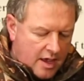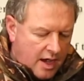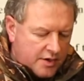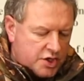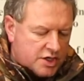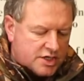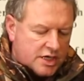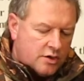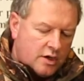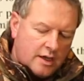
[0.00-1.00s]
As you can
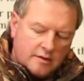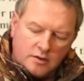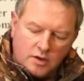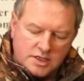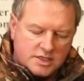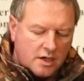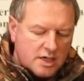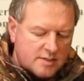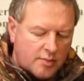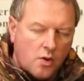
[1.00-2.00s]
see, you've got quite a
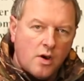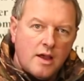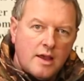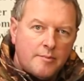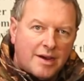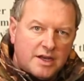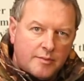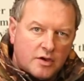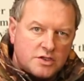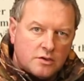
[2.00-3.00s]
sizable buddy
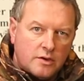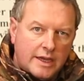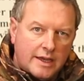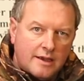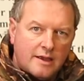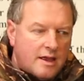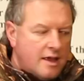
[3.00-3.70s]
bottle here,